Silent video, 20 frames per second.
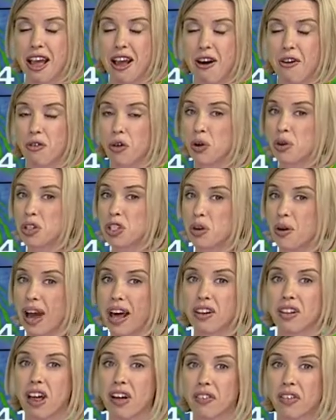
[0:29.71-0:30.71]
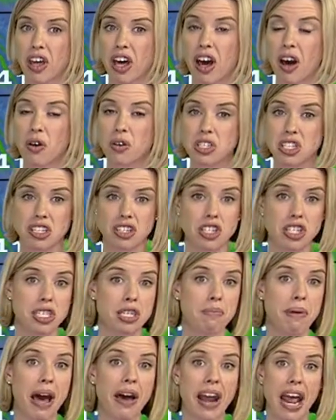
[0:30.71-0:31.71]
for forward to out along the coast and just
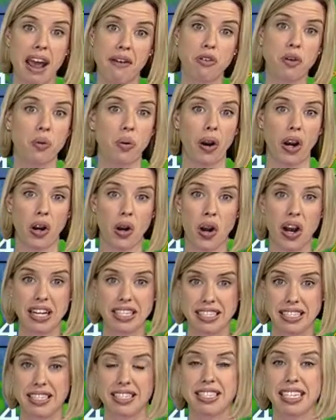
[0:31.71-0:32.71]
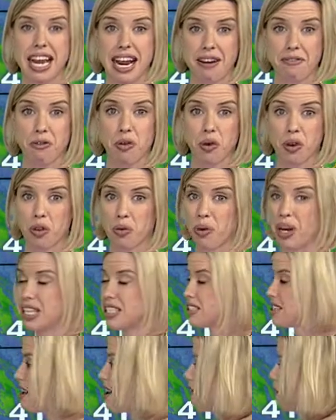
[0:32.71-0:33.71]
about everywhere across the state for the
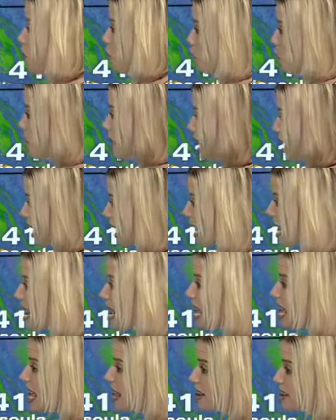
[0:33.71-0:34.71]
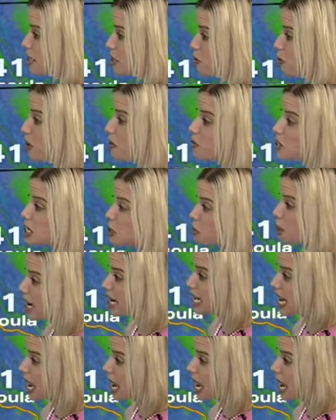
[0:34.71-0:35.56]
rest of the week. It's 50 right